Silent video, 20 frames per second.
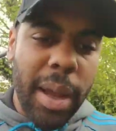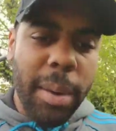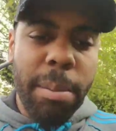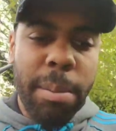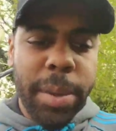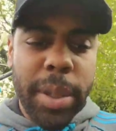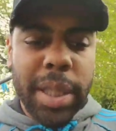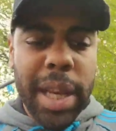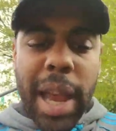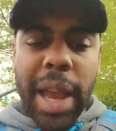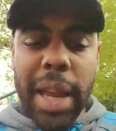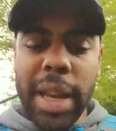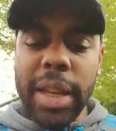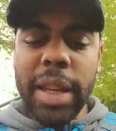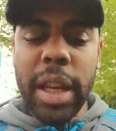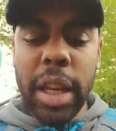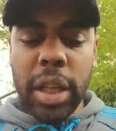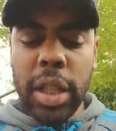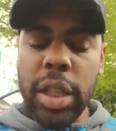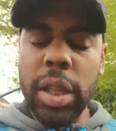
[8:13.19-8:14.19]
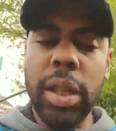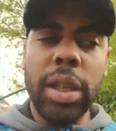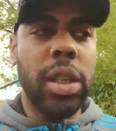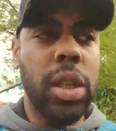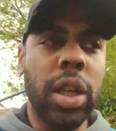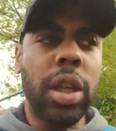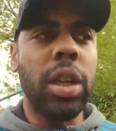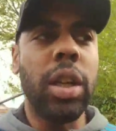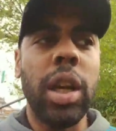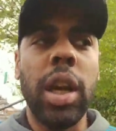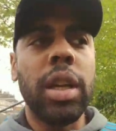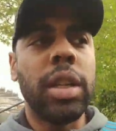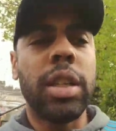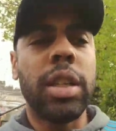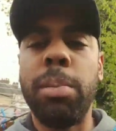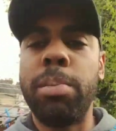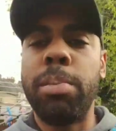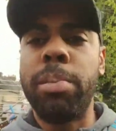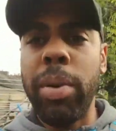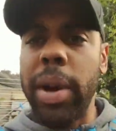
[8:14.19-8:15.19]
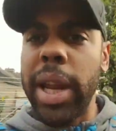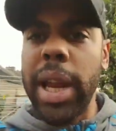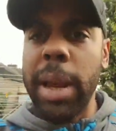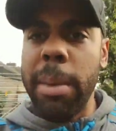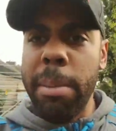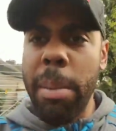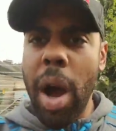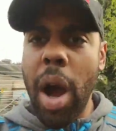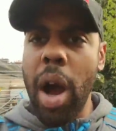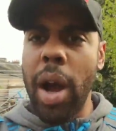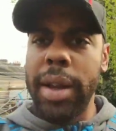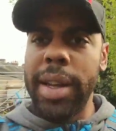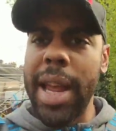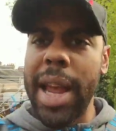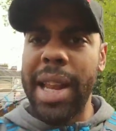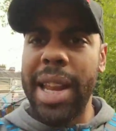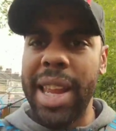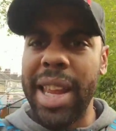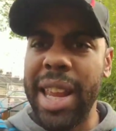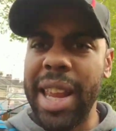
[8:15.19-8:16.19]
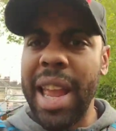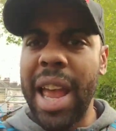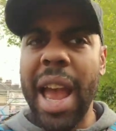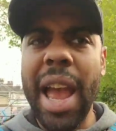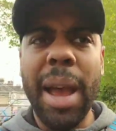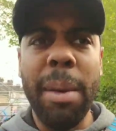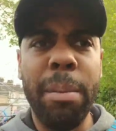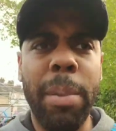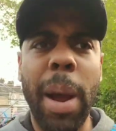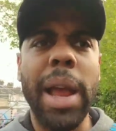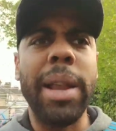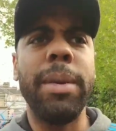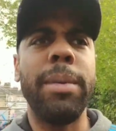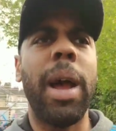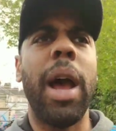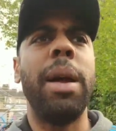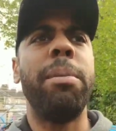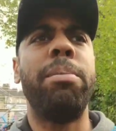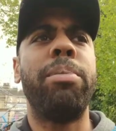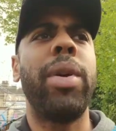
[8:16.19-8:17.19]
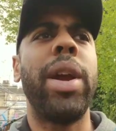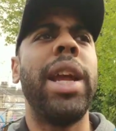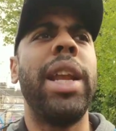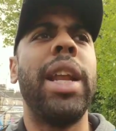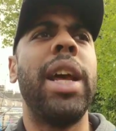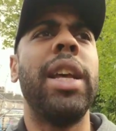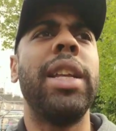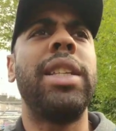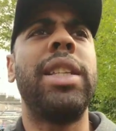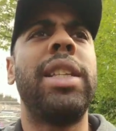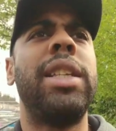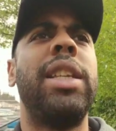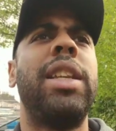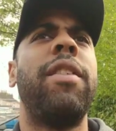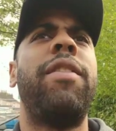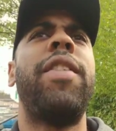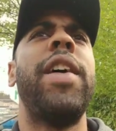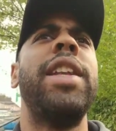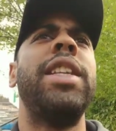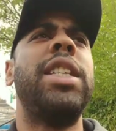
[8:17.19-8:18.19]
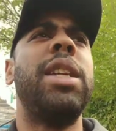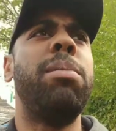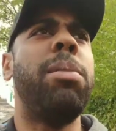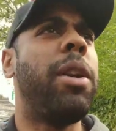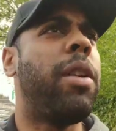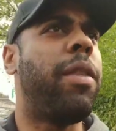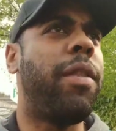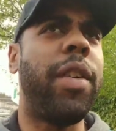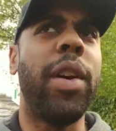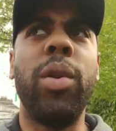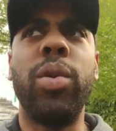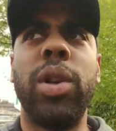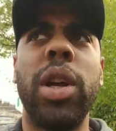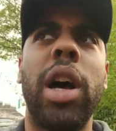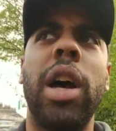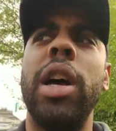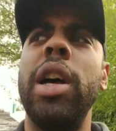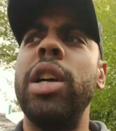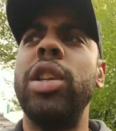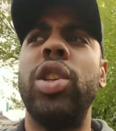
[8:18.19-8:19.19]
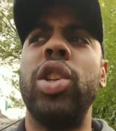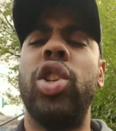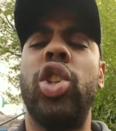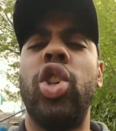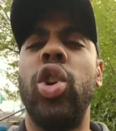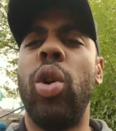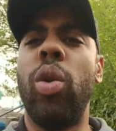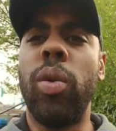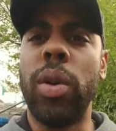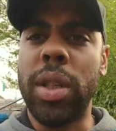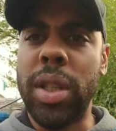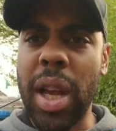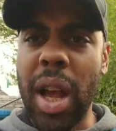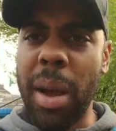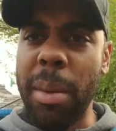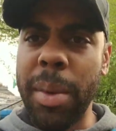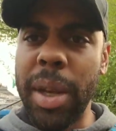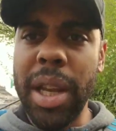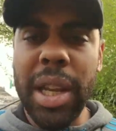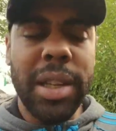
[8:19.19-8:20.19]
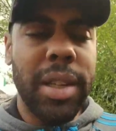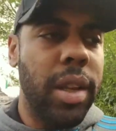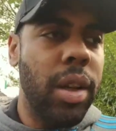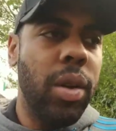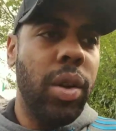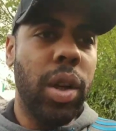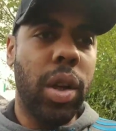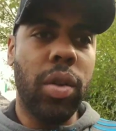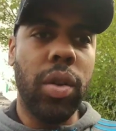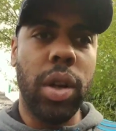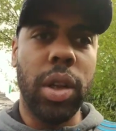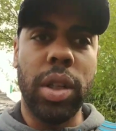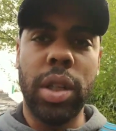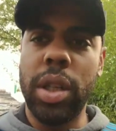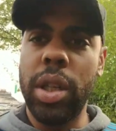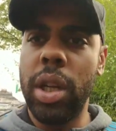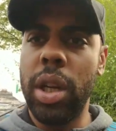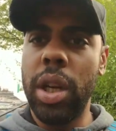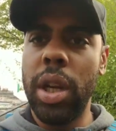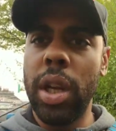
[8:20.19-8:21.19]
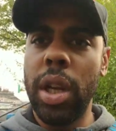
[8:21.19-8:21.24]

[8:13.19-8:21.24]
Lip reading: I'm saying to bring in Martinelli and bring in a defensive midfielder to shore us up is ludicrous.